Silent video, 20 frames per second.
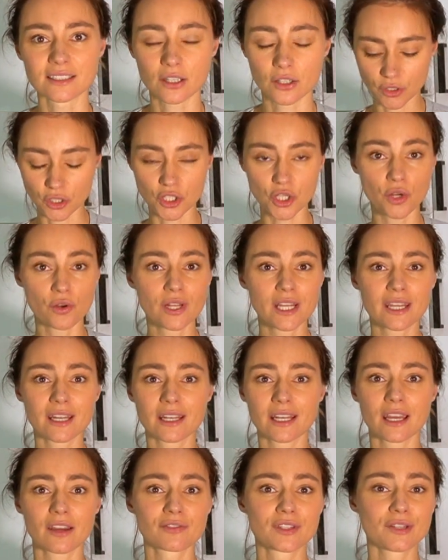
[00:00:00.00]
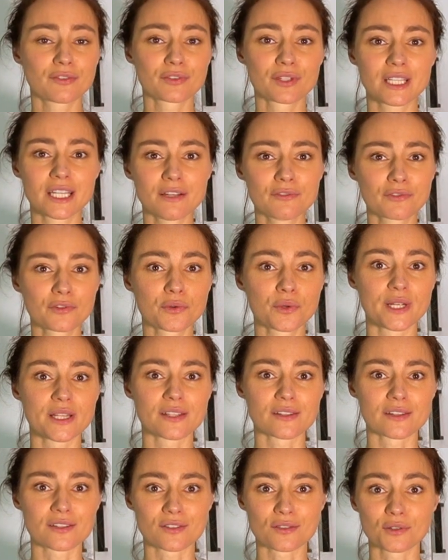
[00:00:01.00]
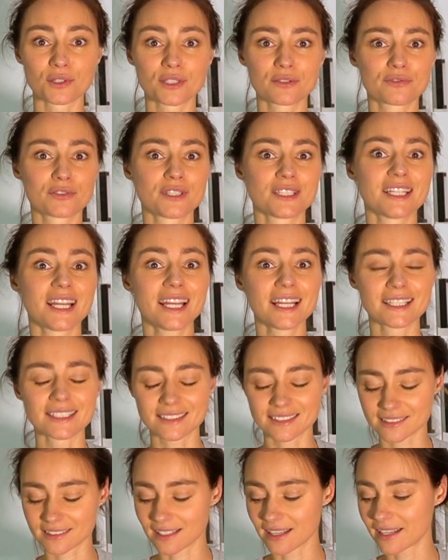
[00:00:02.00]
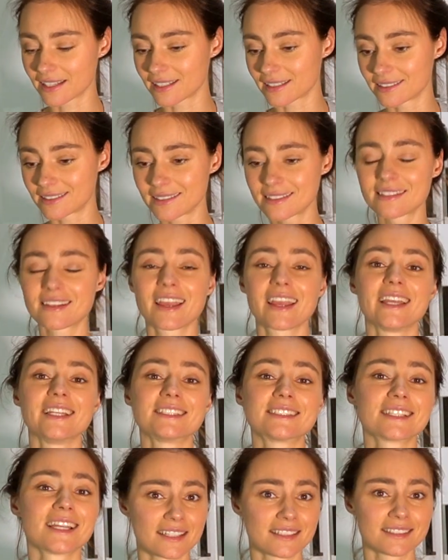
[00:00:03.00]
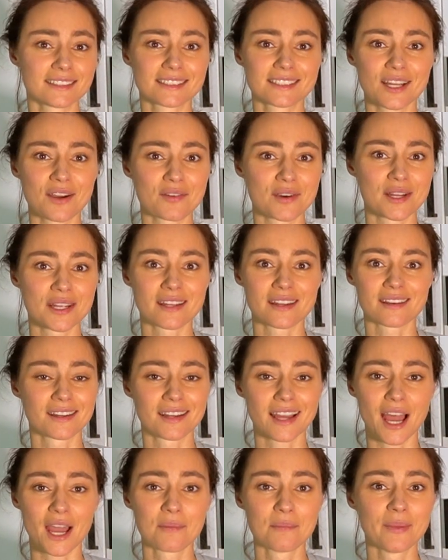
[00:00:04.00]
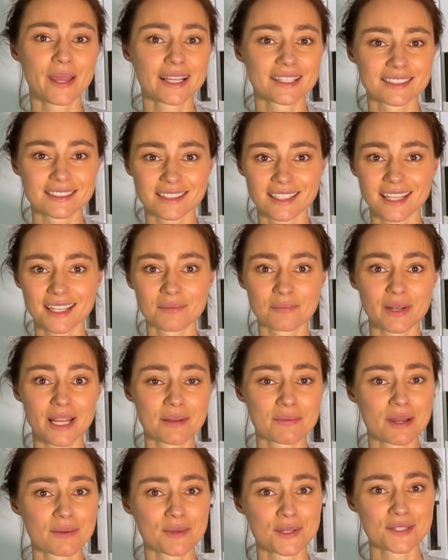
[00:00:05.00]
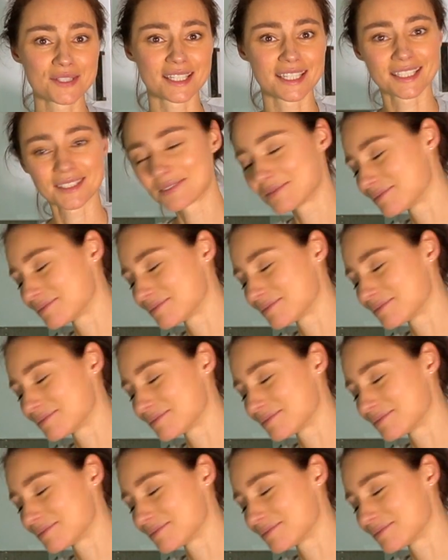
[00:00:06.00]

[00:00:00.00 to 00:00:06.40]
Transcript: The journey can have different influences or different tastes, like in this case. This is how I mix and play my music.